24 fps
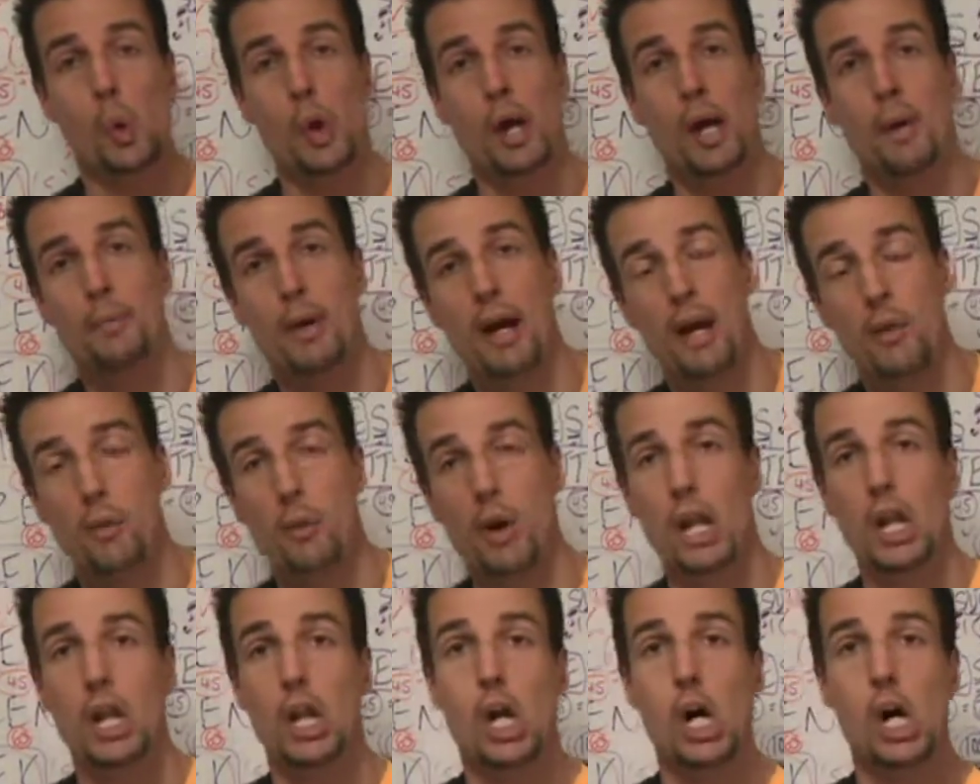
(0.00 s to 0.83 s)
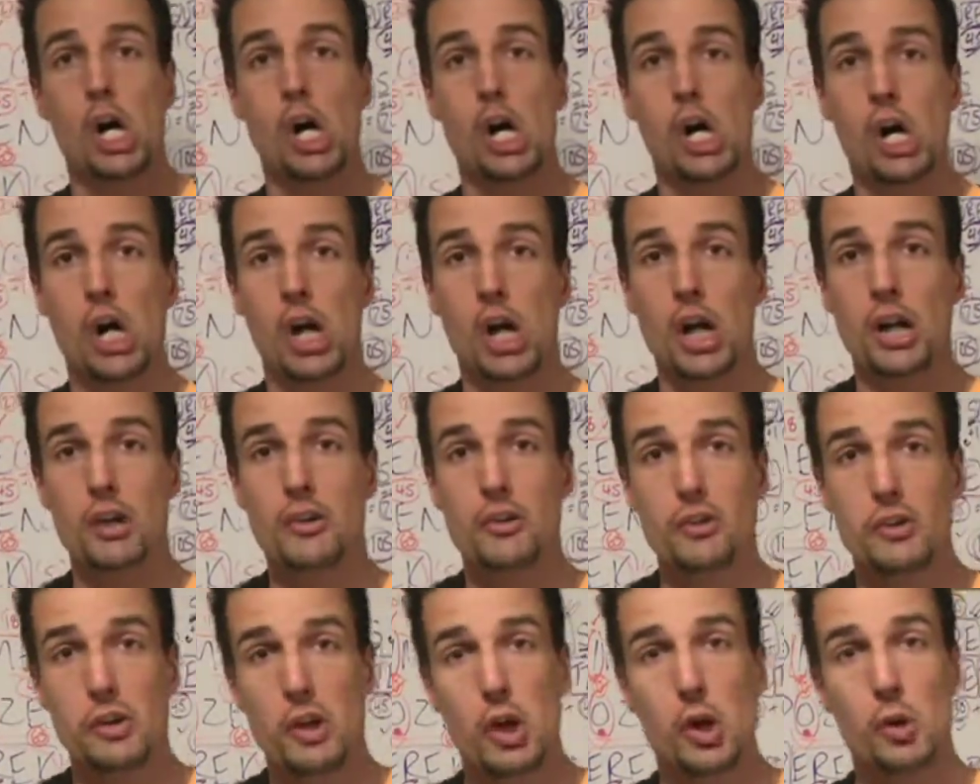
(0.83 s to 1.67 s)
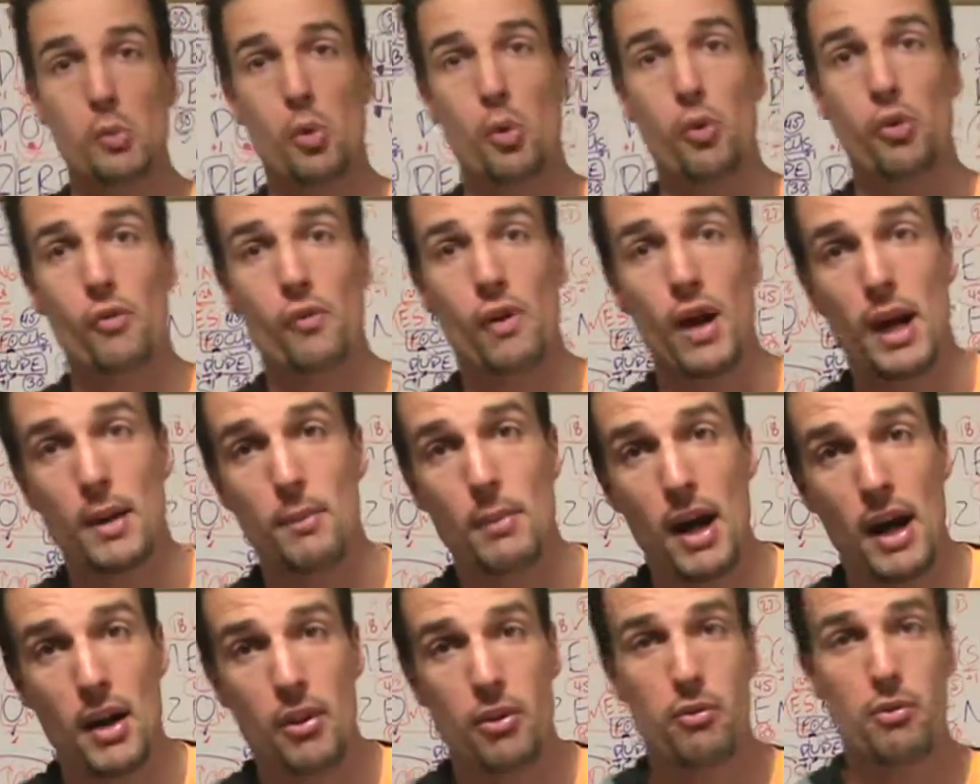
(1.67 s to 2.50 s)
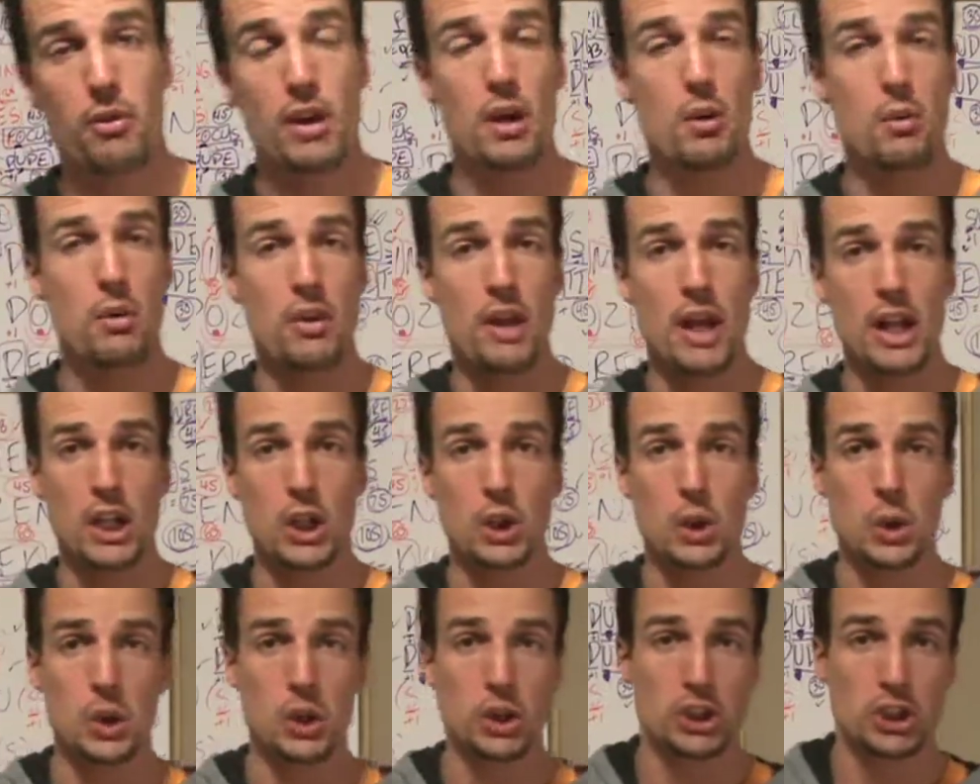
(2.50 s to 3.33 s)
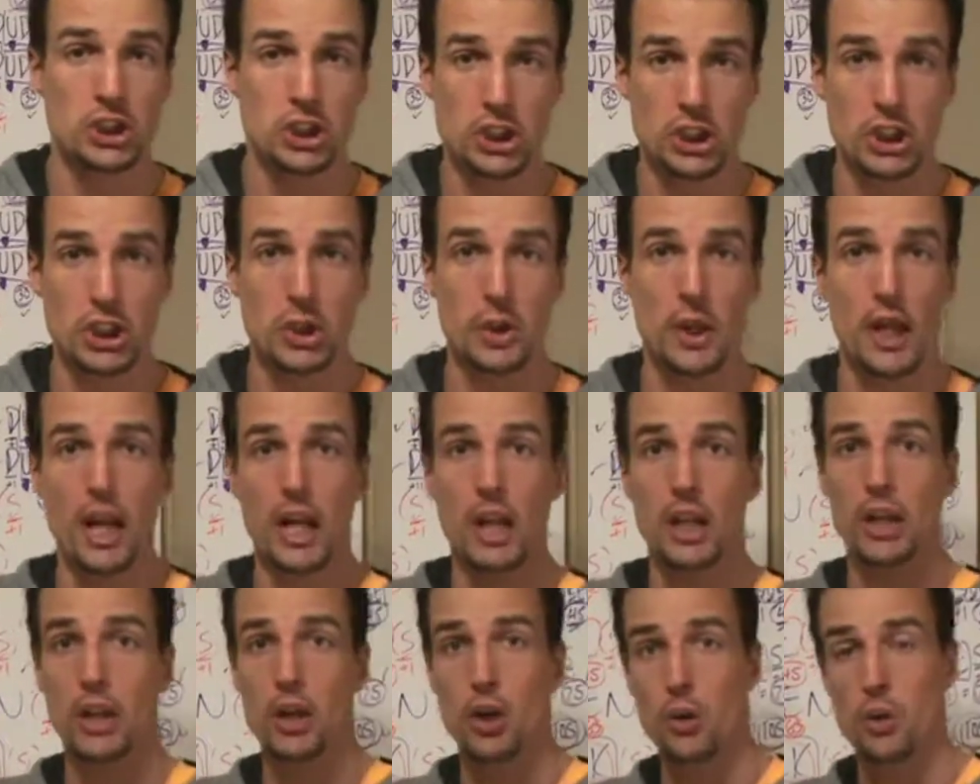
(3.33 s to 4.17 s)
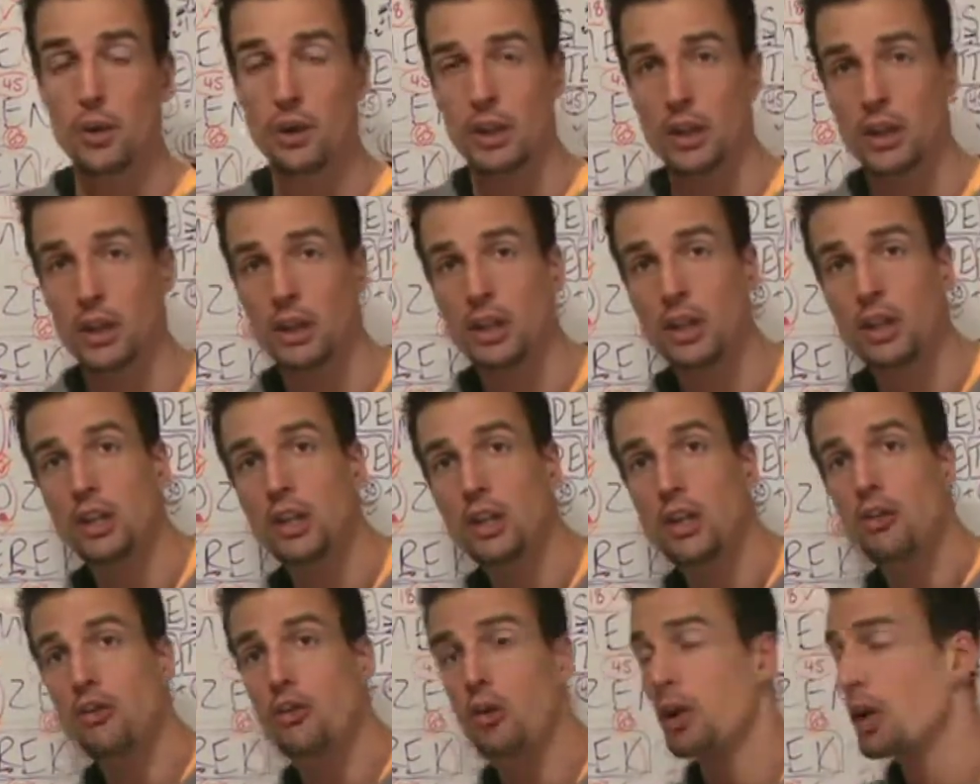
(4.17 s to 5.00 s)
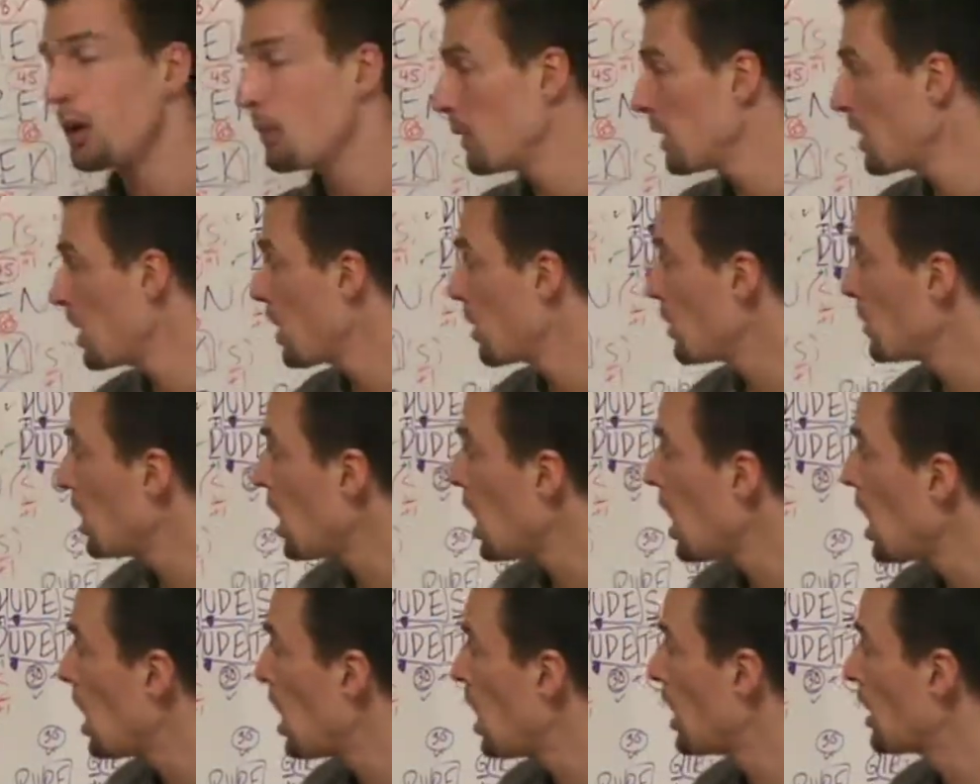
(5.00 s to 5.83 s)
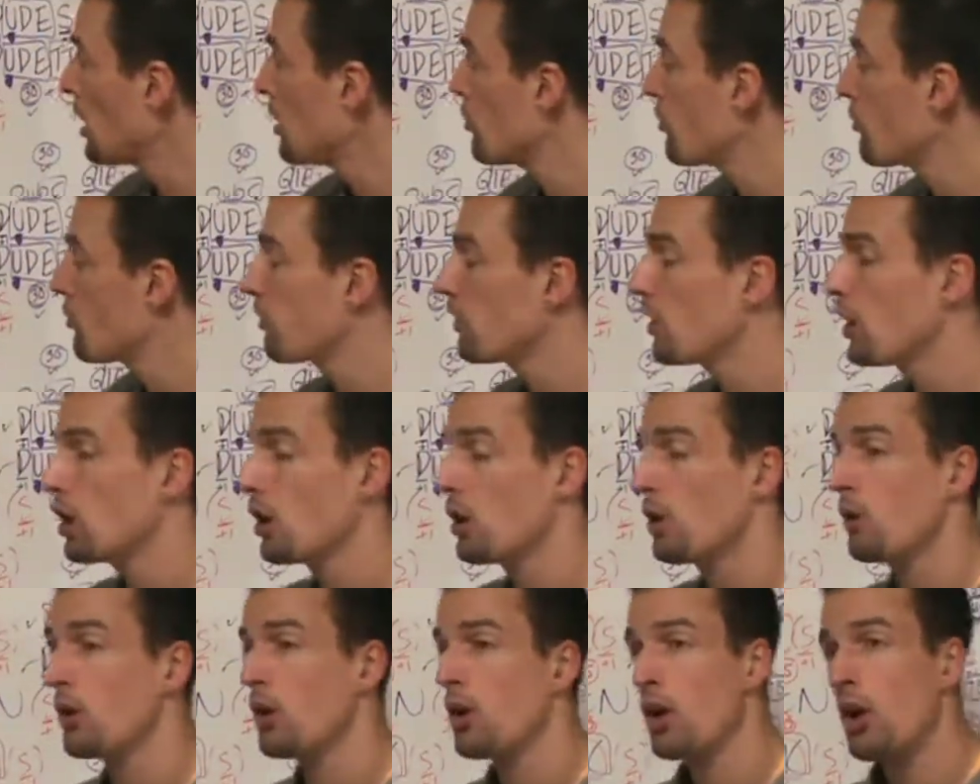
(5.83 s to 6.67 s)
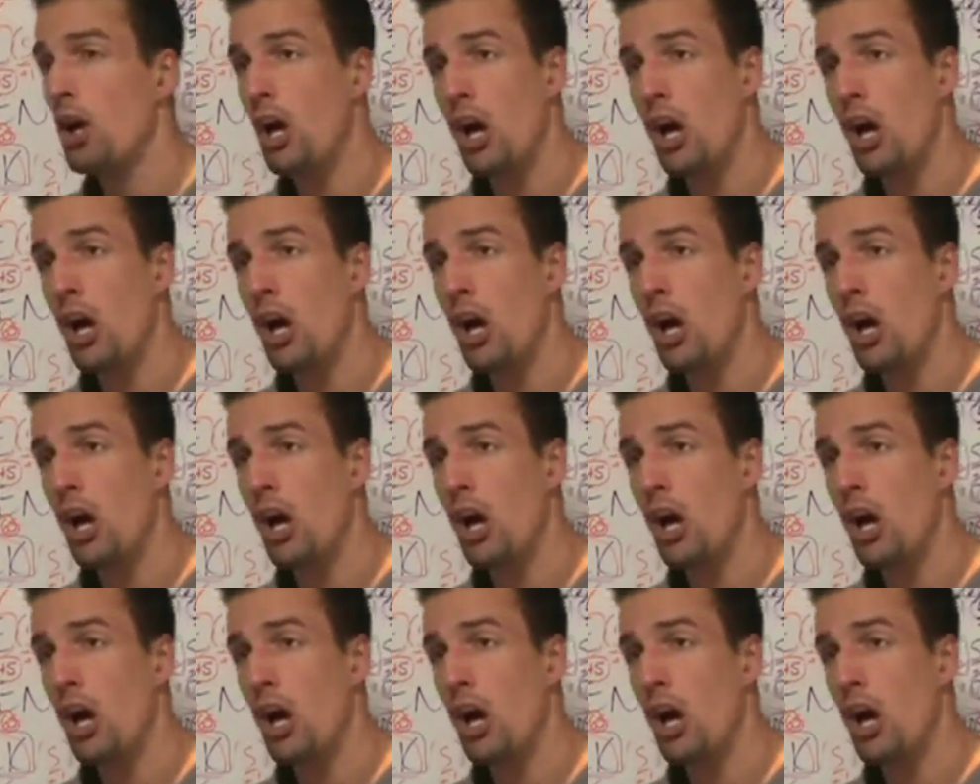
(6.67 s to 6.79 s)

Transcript: And by the way, long and slow both divide by 3 with that gorgeous, you know, L and O in there. So here we go. Long and slow.